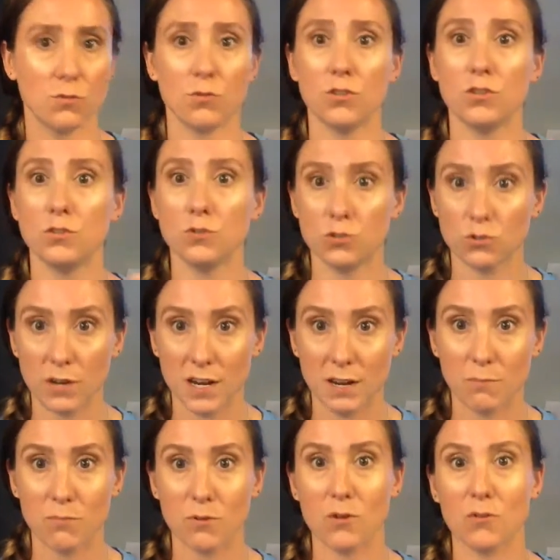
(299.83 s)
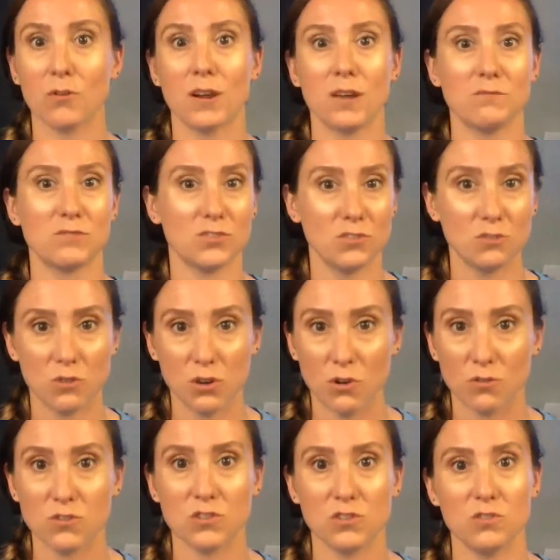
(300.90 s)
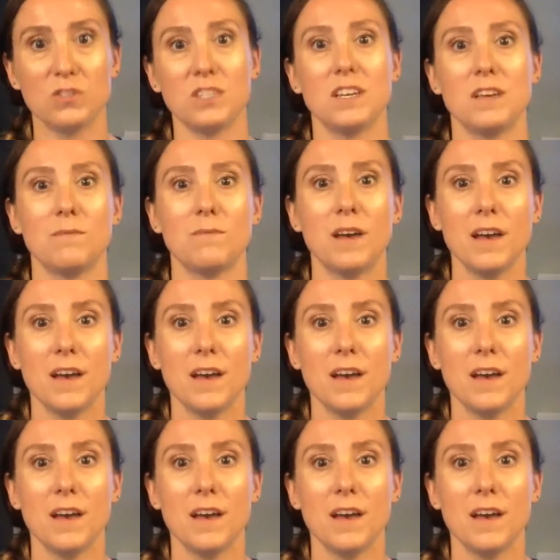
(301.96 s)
the new training programs, the new coach, the new team.